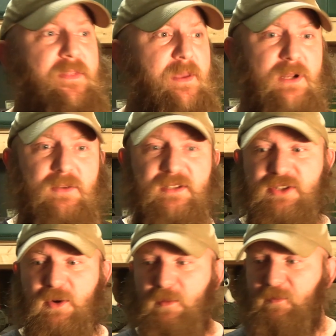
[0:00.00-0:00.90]
They would only
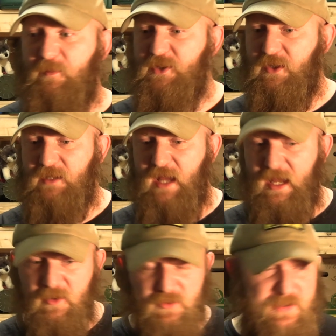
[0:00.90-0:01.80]
show him from certain
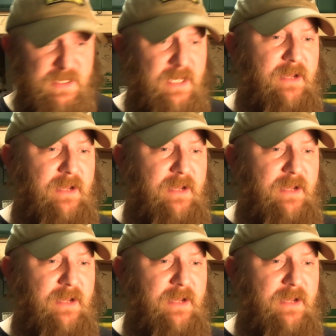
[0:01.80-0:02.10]
angles.